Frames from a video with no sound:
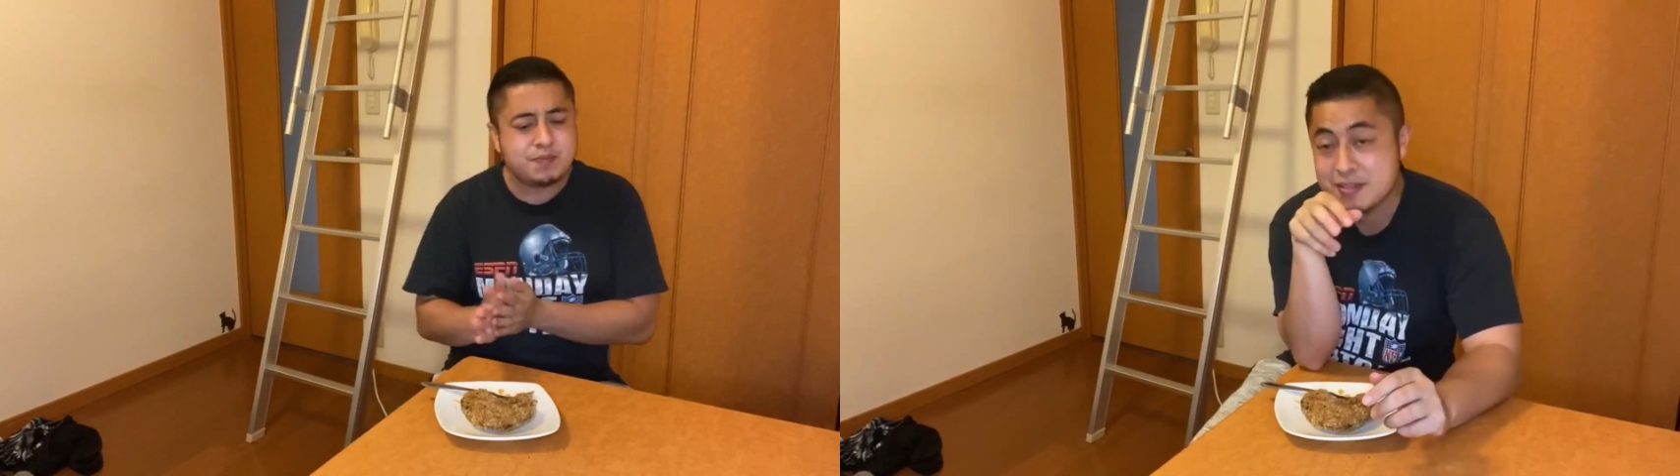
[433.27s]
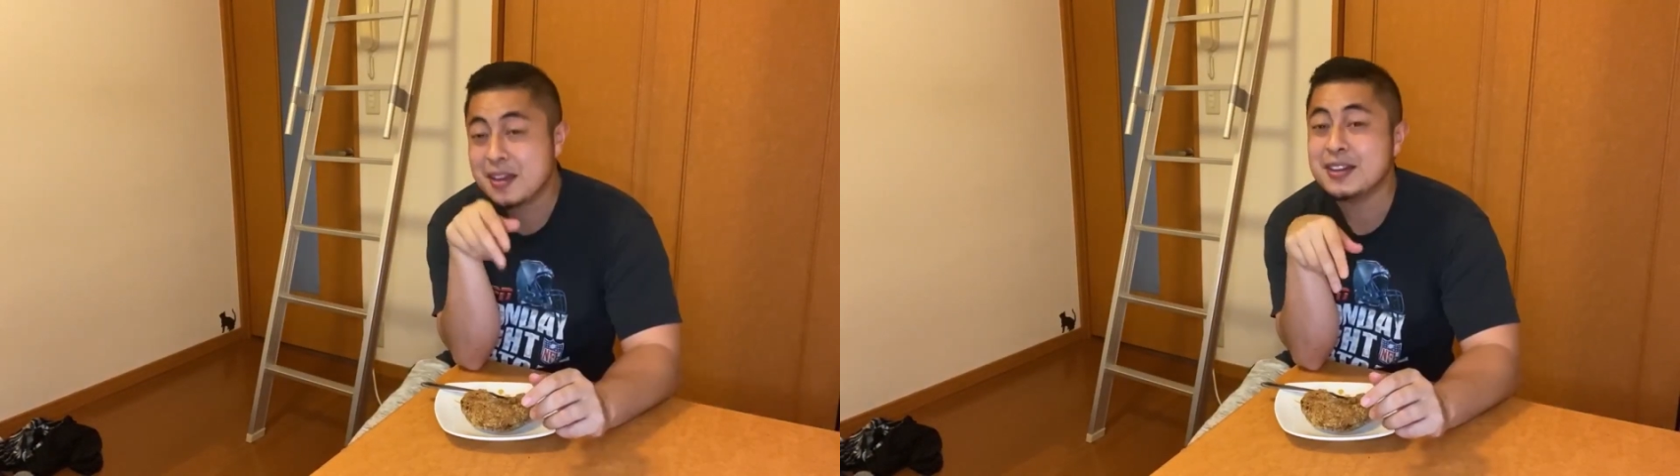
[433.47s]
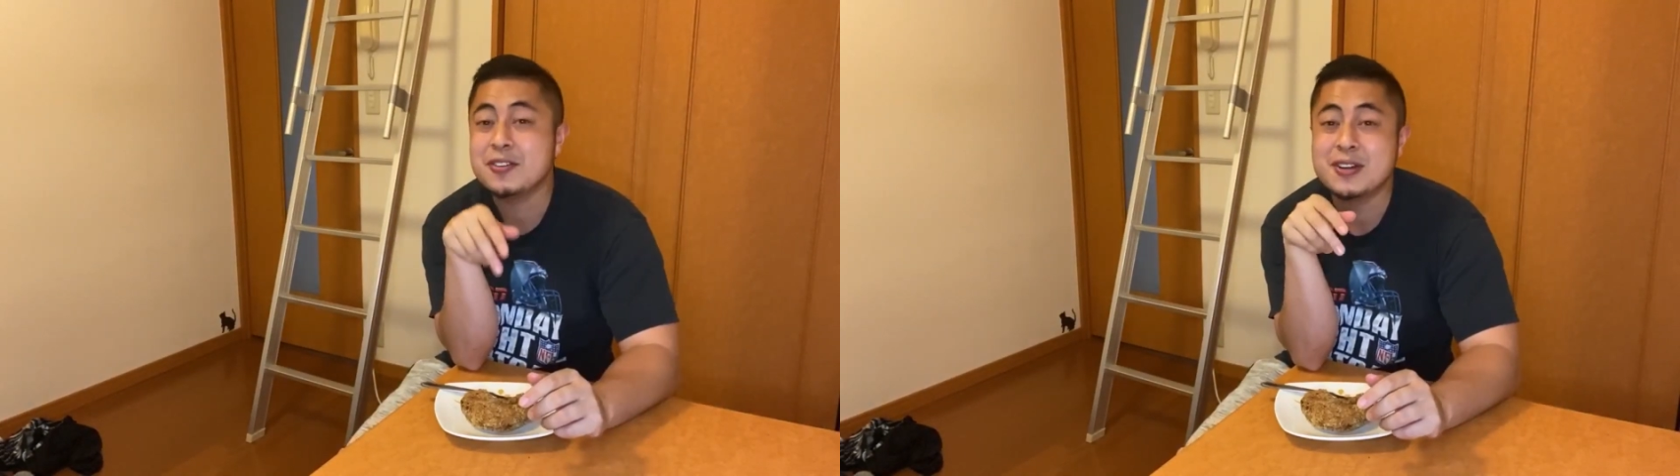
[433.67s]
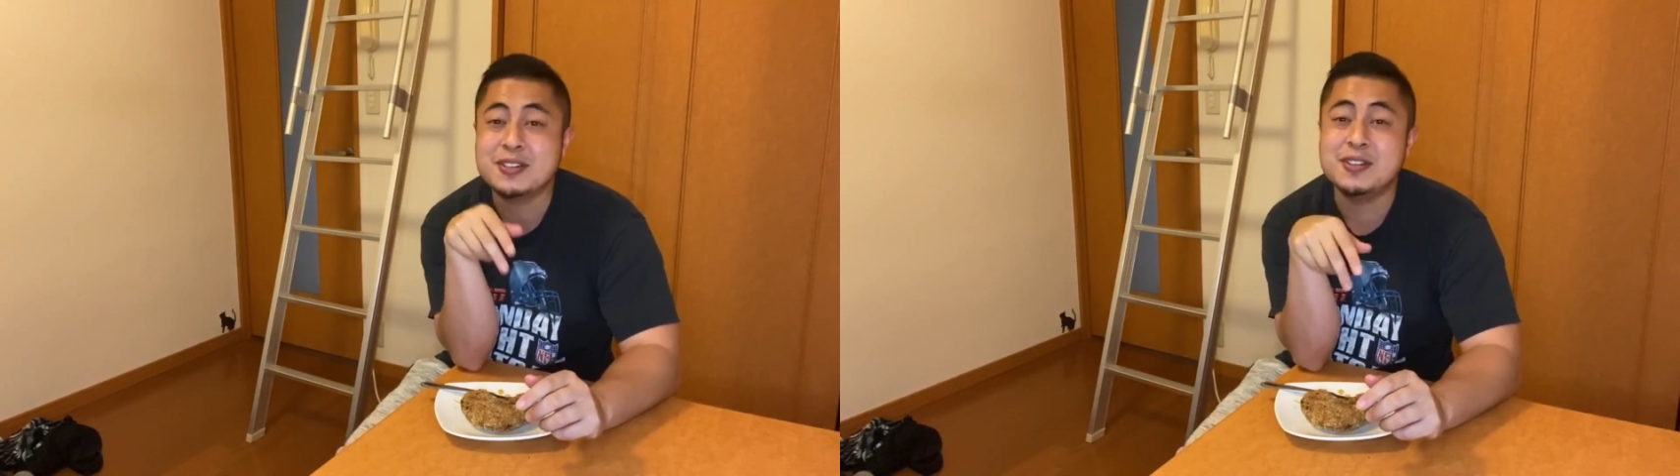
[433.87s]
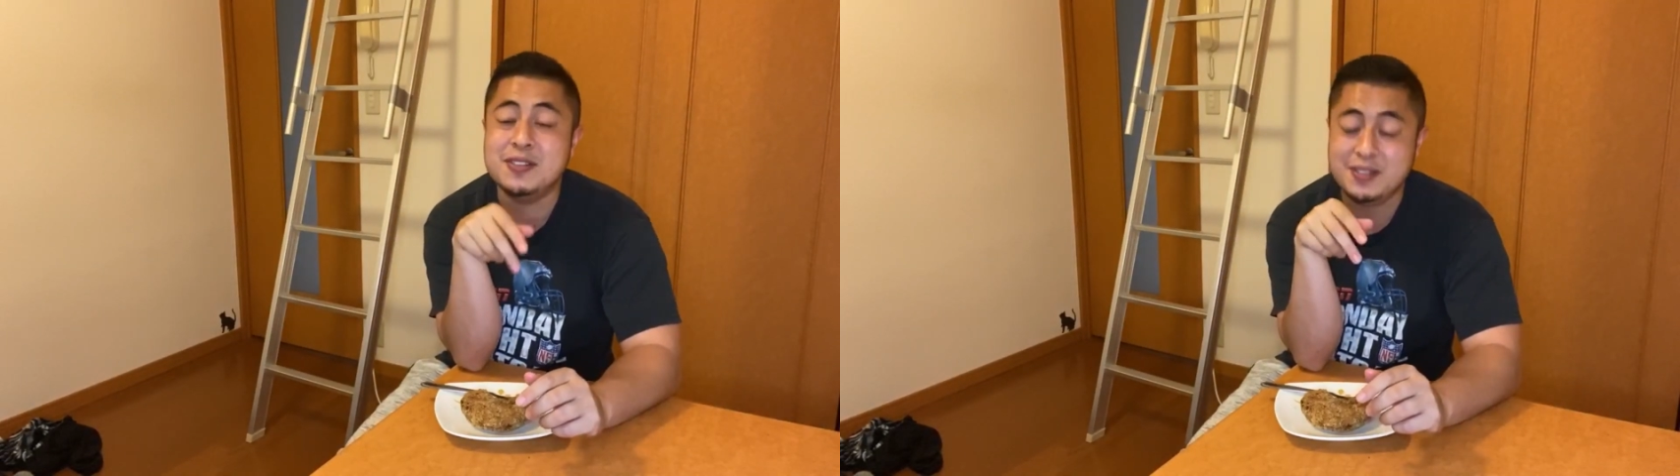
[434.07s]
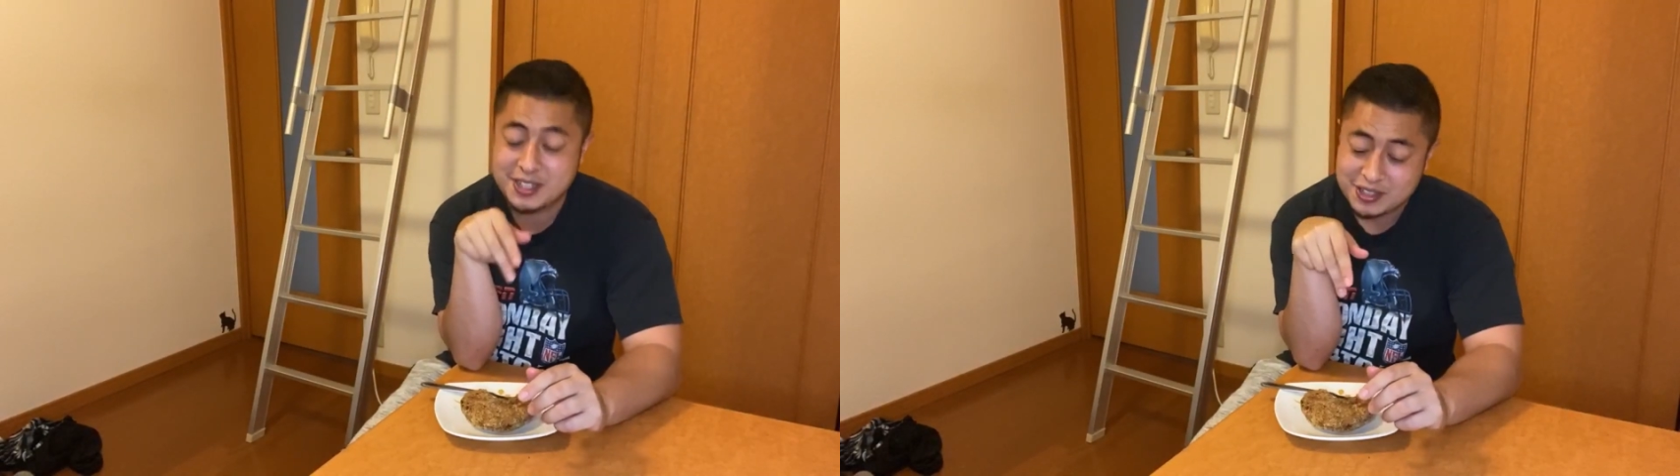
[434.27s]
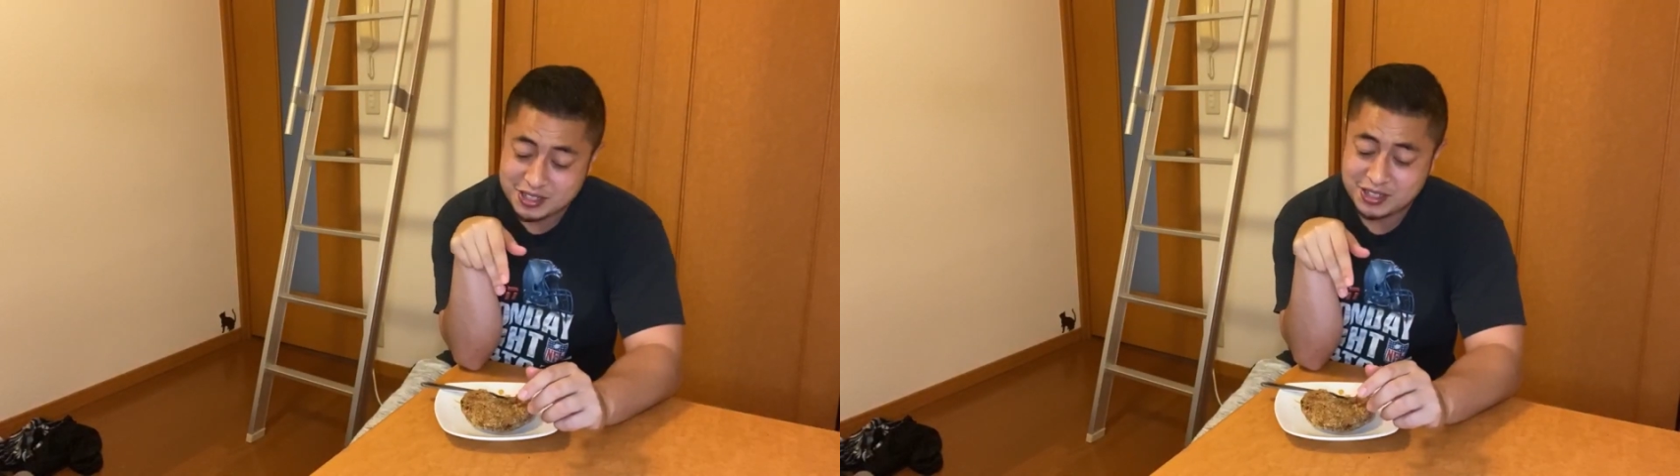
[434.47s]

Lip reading: Now I know I did eat this